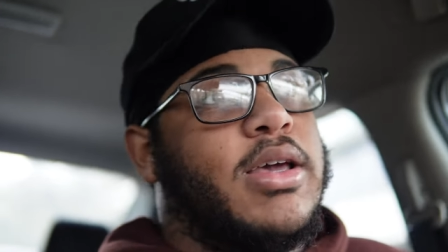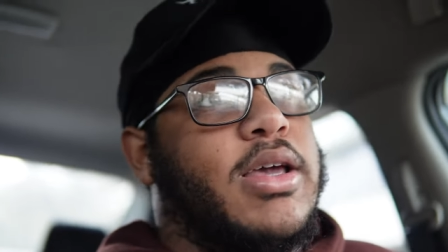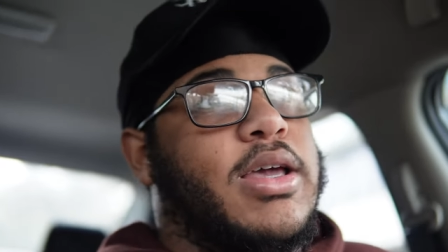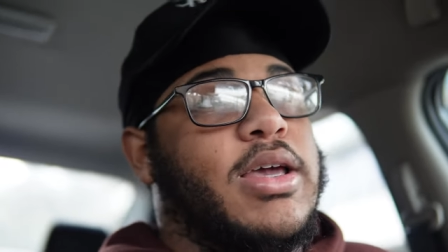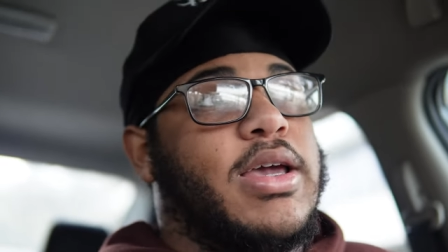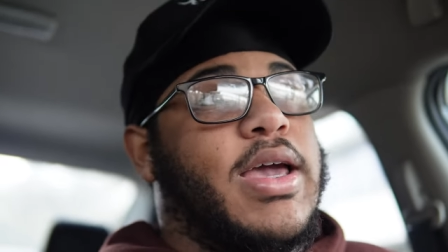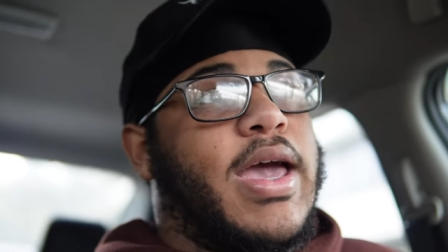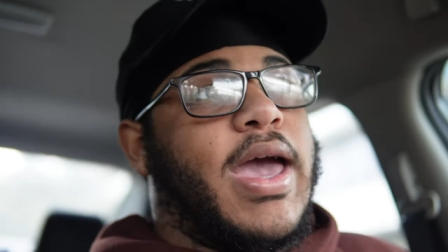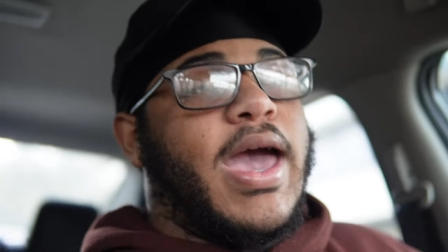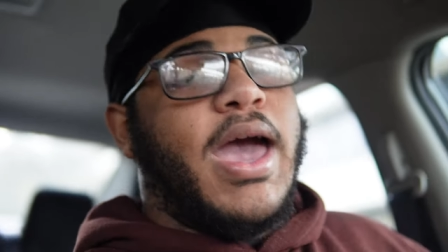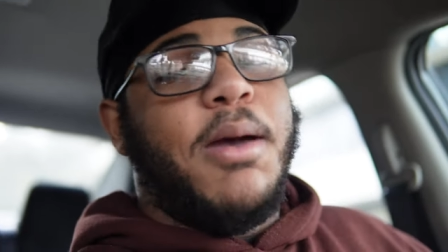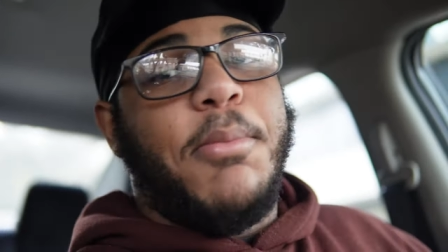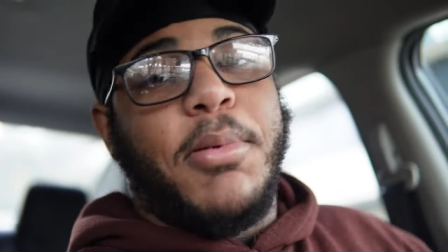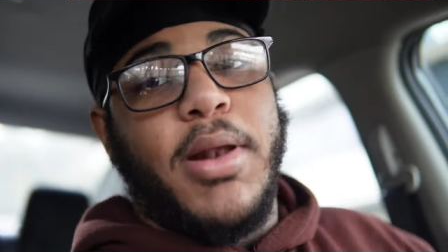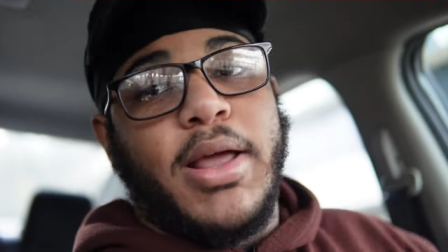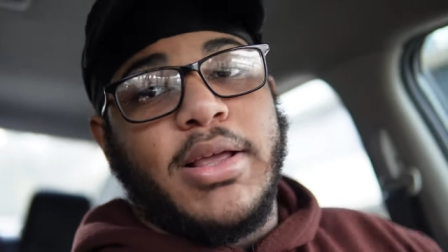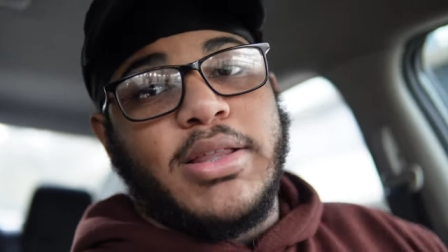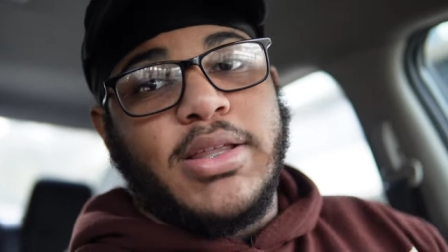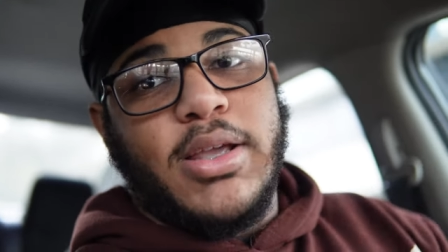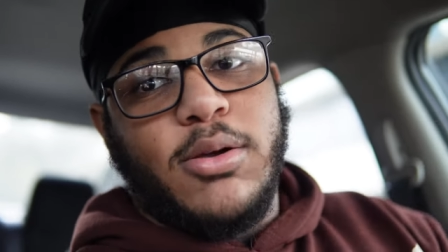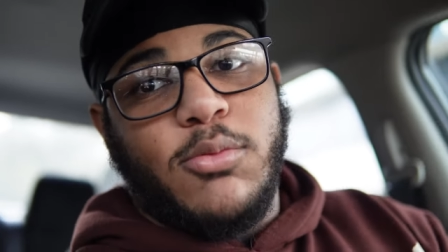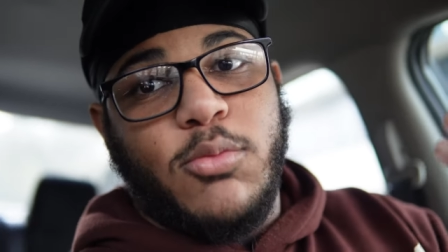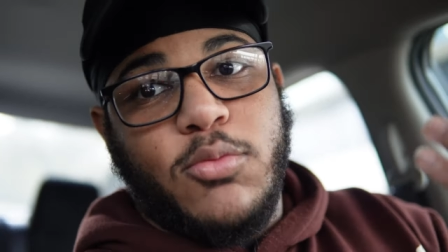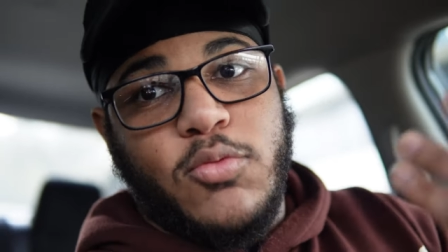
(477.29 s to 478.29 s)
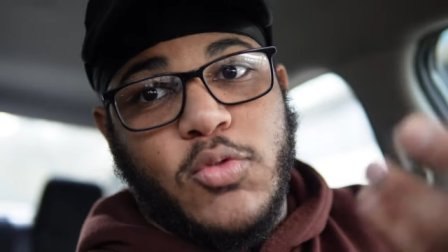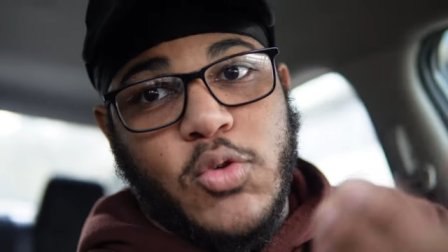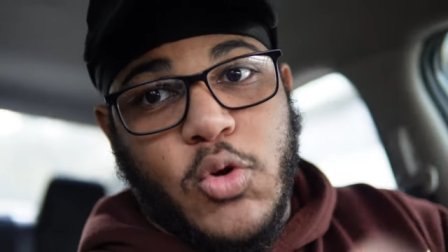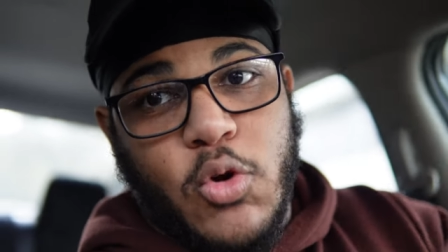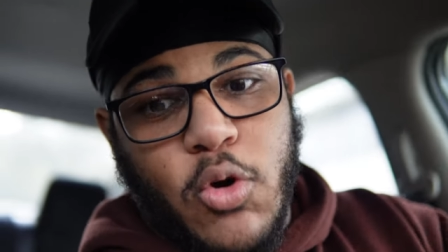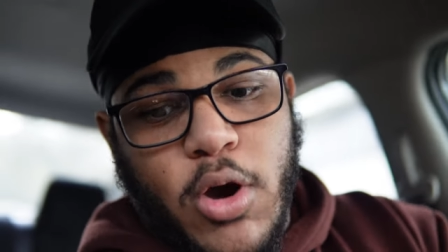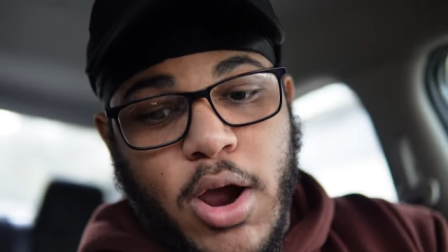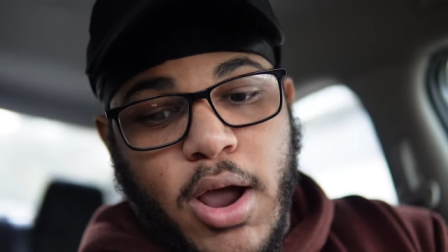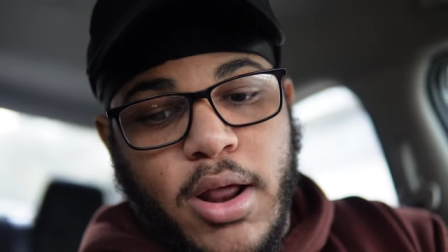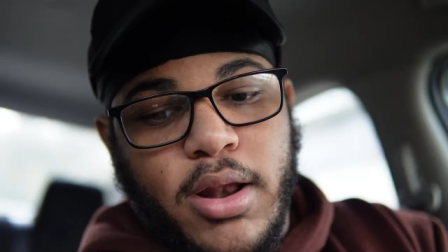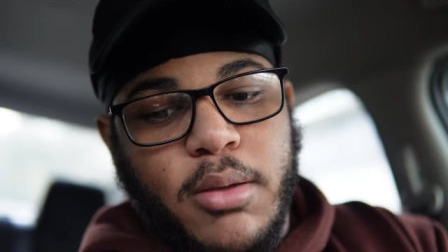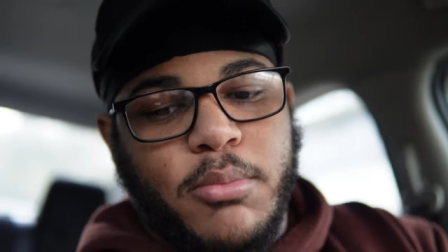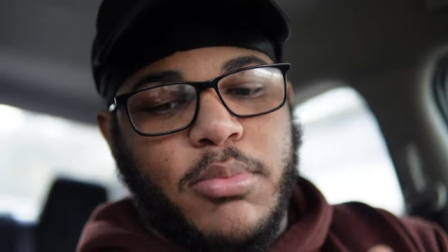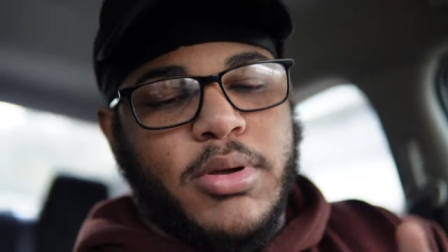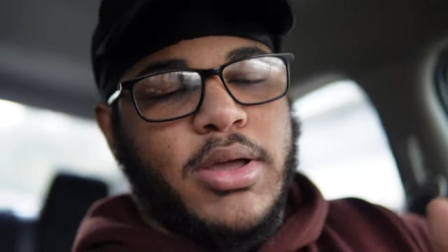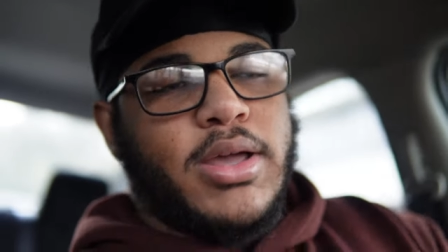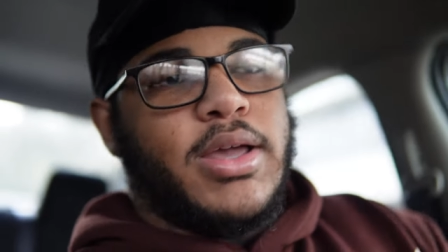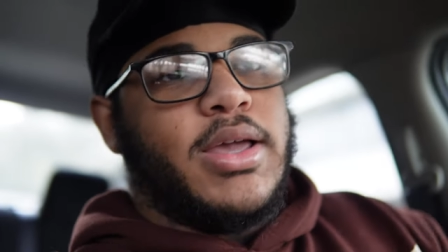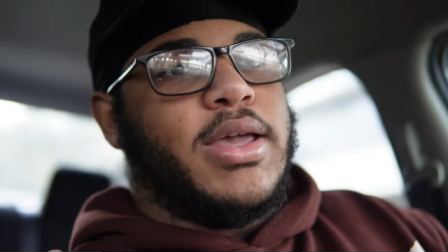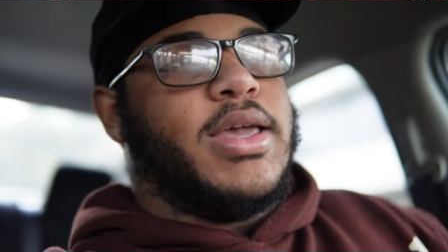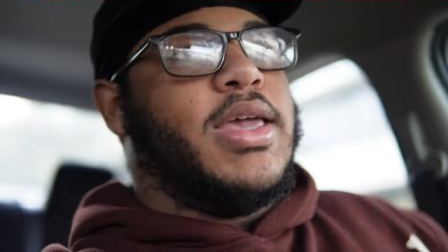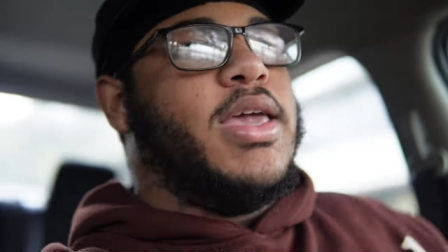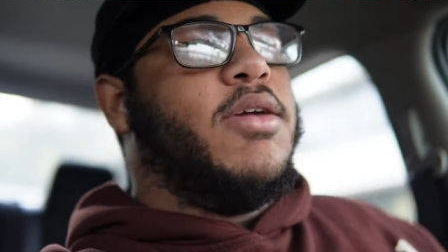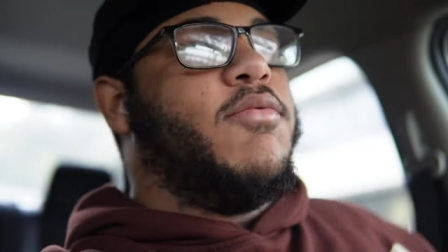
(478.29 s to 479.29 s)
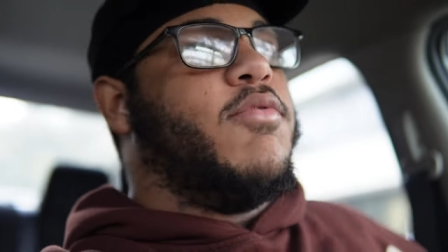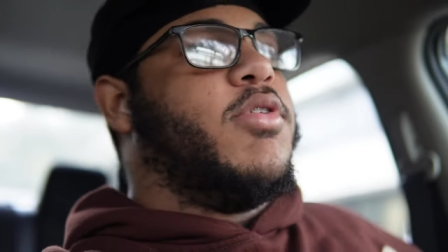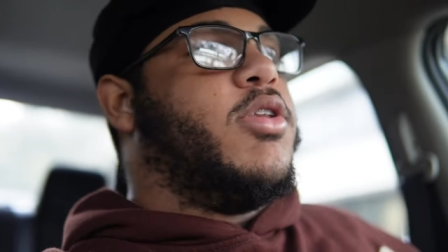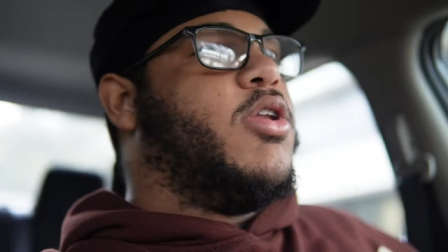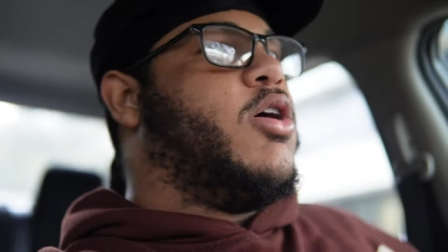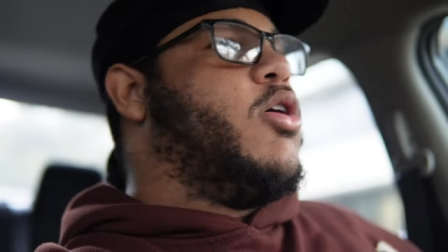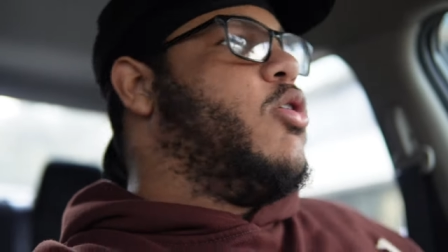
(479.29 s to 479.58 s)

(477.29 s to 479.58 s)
It can happen like that when you grind it, but even